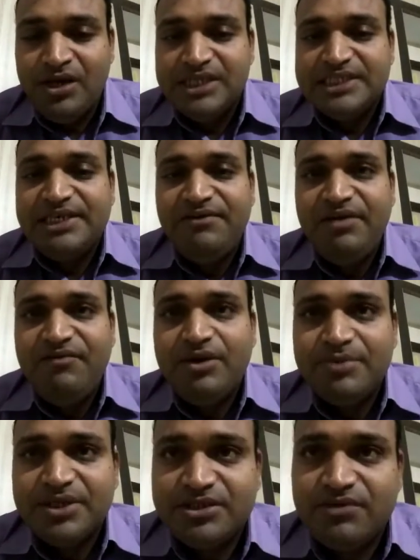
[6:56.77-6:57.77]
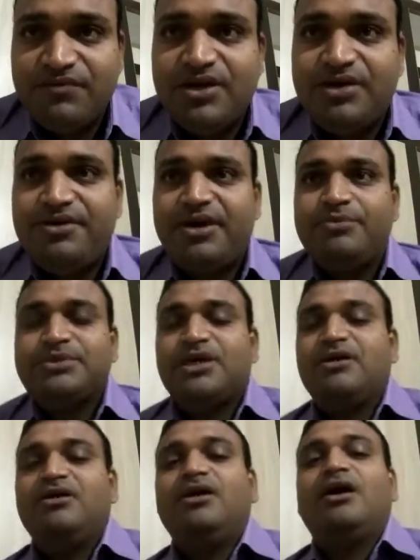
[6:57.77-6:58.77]
75% of the grapes
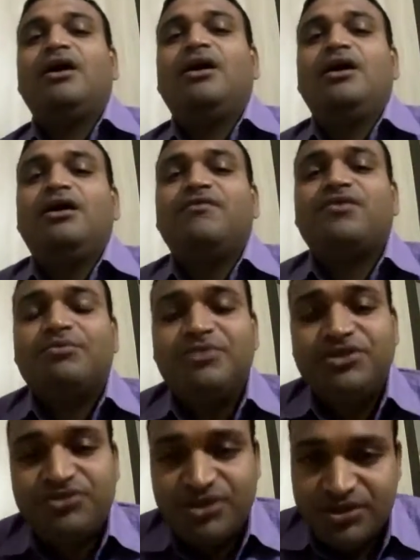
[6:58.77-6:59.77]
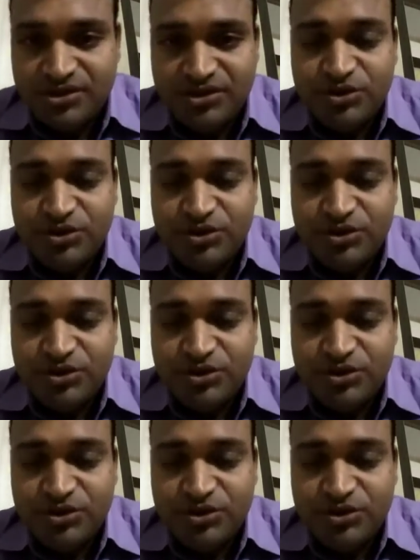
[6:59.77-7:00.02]
are from this region.